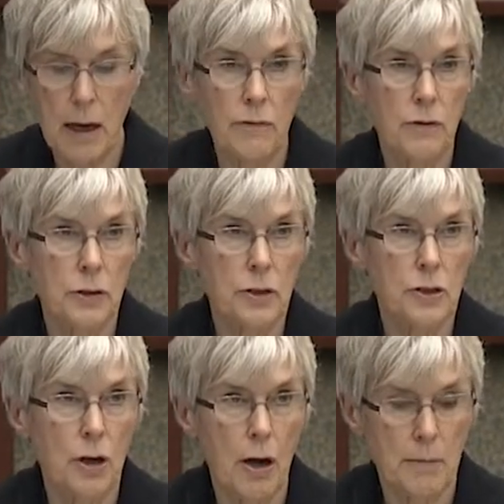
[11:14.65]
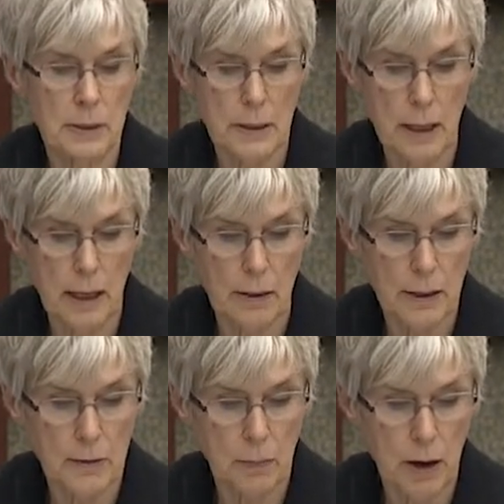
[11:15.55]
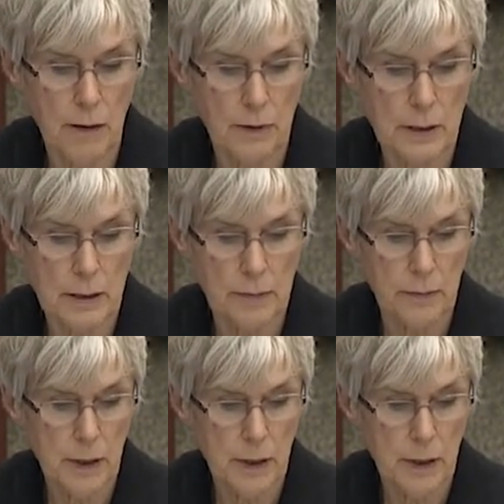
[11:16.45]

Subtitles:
of good jobs in this province.